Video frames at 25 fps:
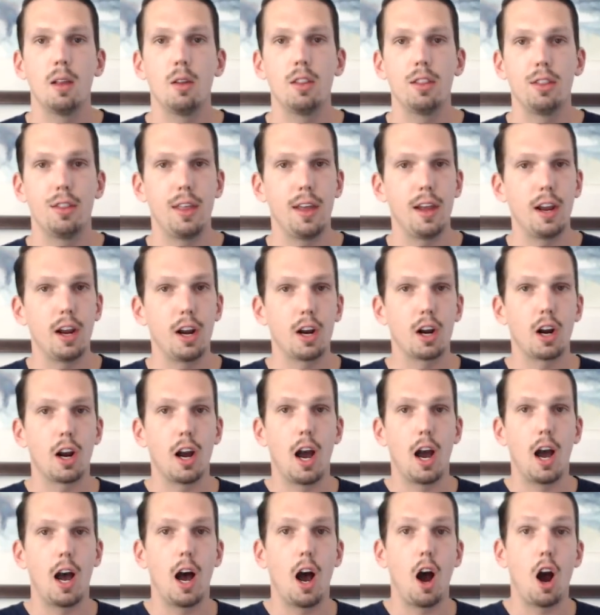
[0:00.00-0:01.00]
there
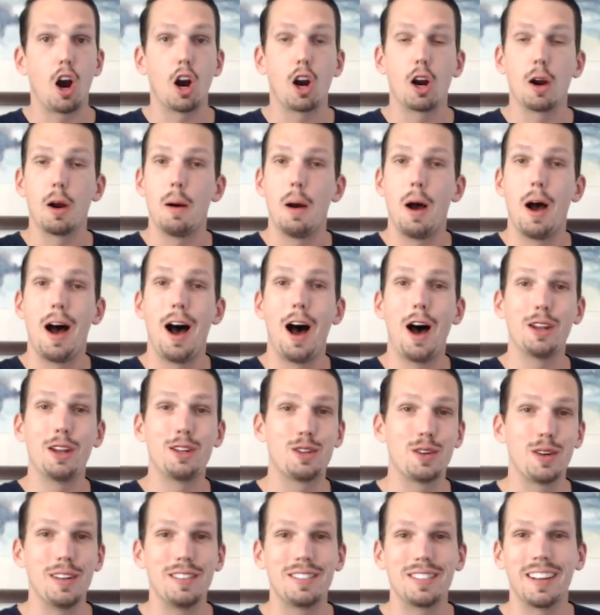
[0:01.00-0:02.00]
are
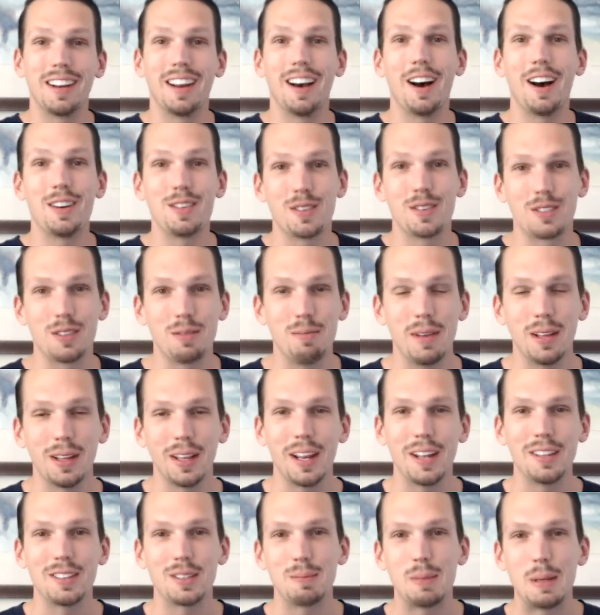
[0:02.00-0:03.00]
hundreds and hundreds of
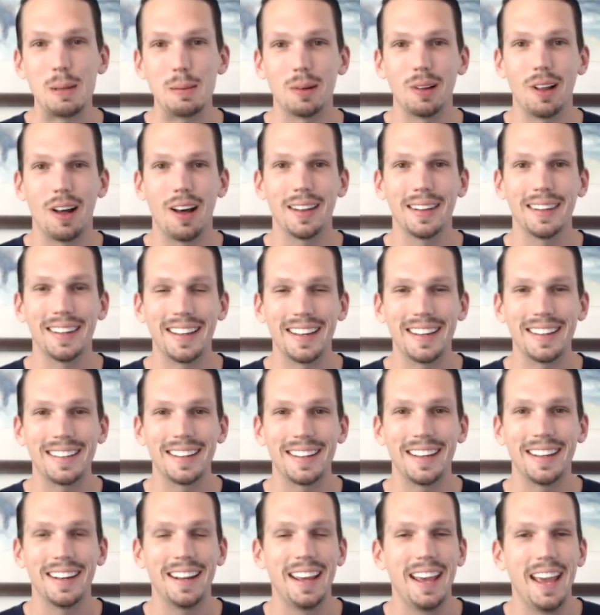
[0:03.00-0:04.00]
millions of people on
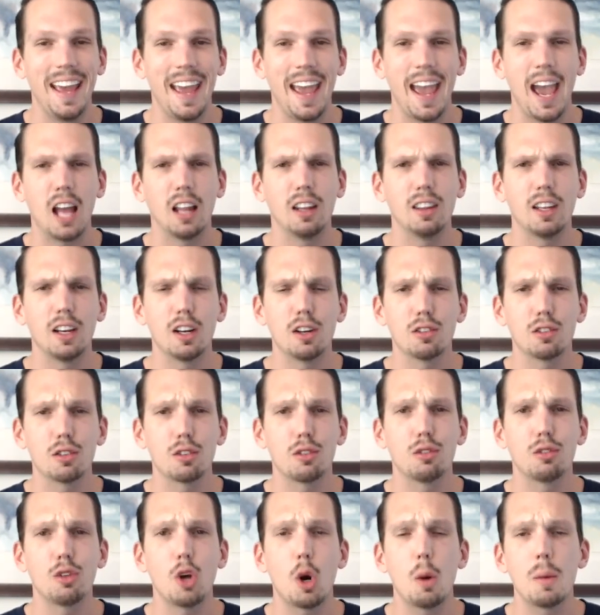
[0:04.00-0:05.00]
LinkedIn, and there's
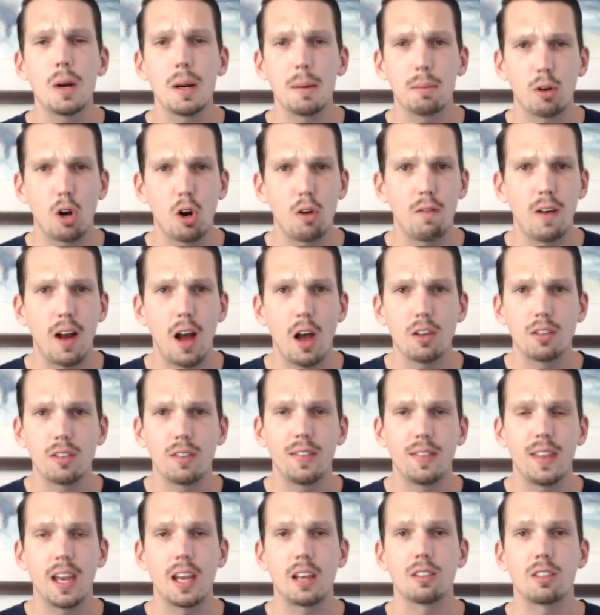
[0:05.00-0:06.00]
so many profiles and
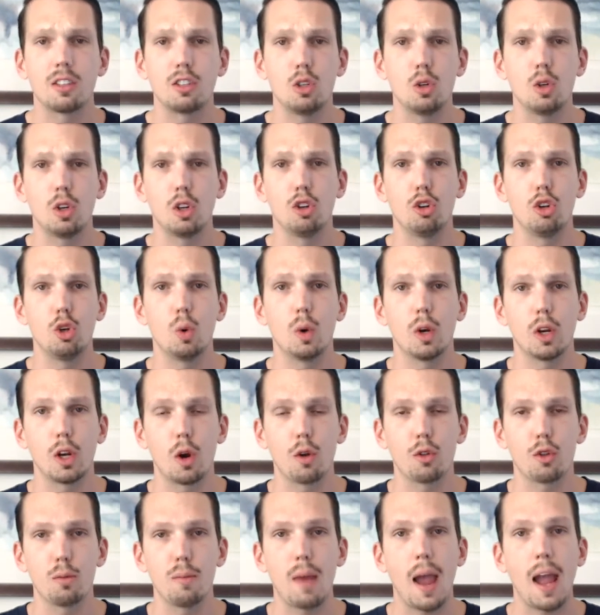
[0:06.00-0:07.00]
things you can do and go
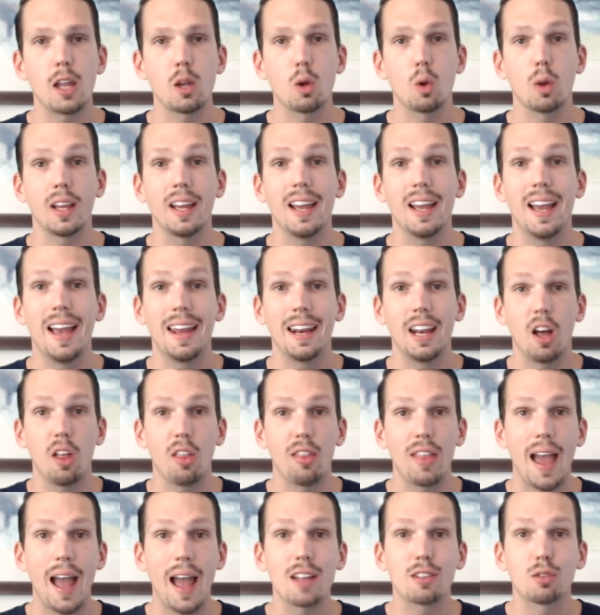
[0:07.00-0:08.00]
through manually. Now,
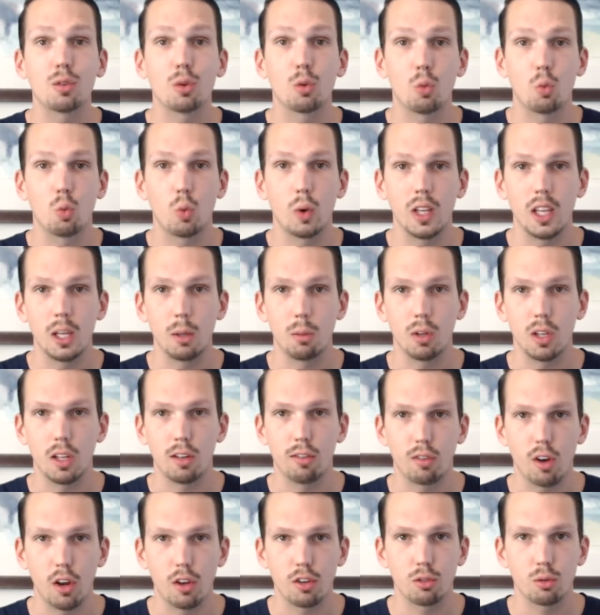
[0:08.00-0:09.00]
that's really, really
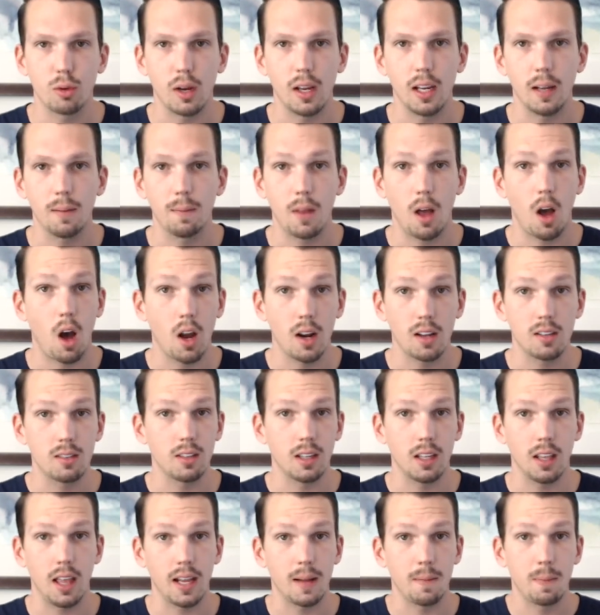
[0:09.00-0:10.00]
frustrating.
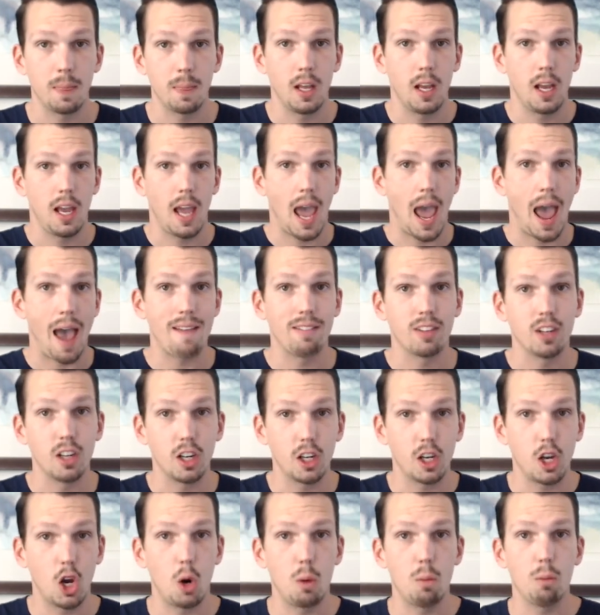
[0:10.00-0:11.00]
Honestly, like having to
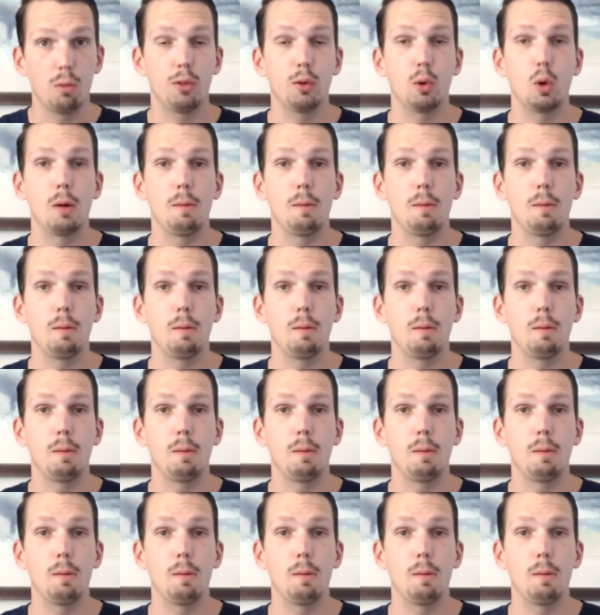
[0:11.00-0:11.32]
comb through it